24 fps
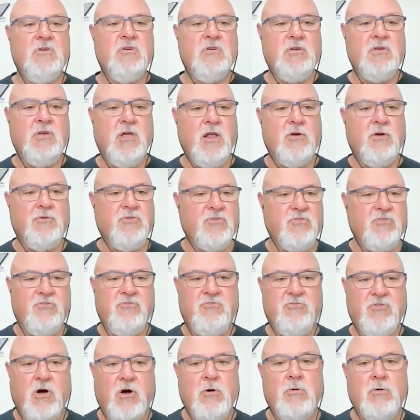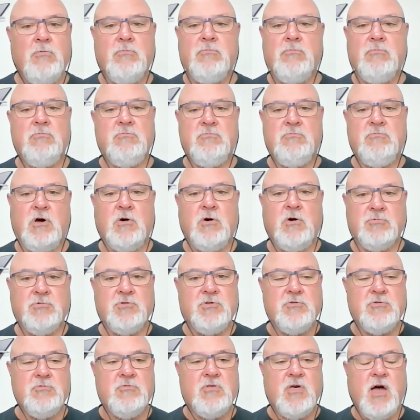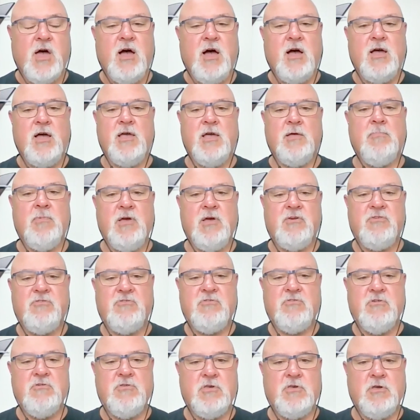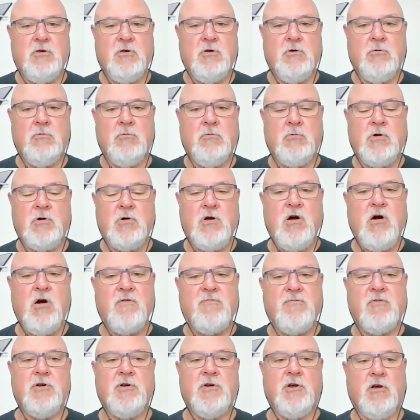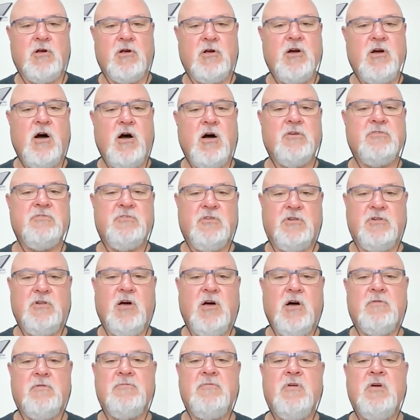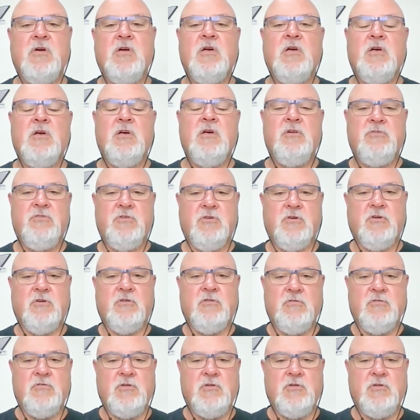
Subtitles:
Just don't do that, and make sure that you cover your costs enough to